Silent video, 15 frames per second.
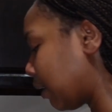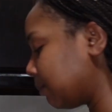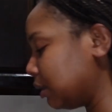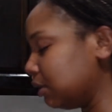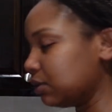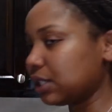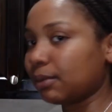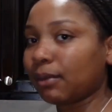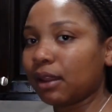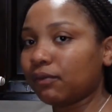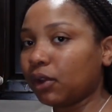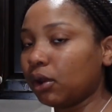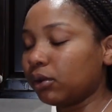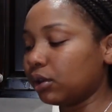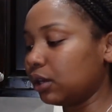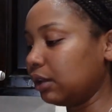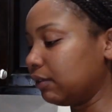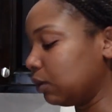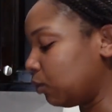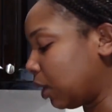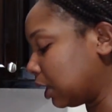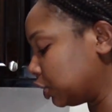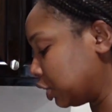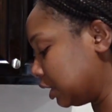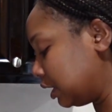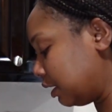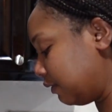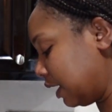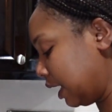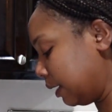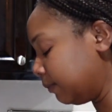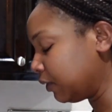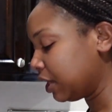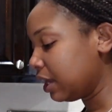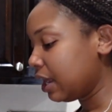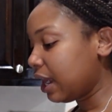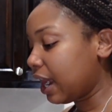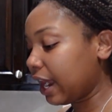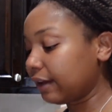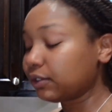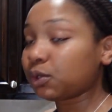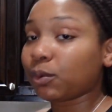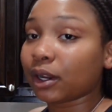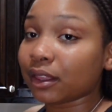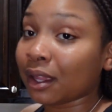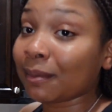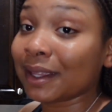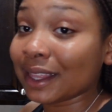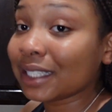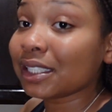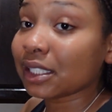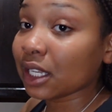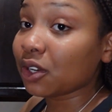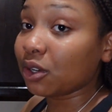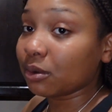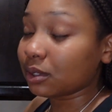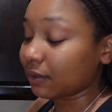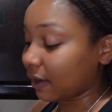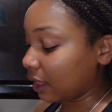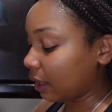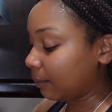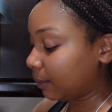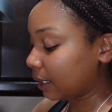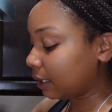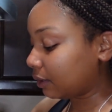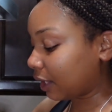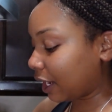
I'm using my phone or even watching TV, I have to wear them. And this is a new development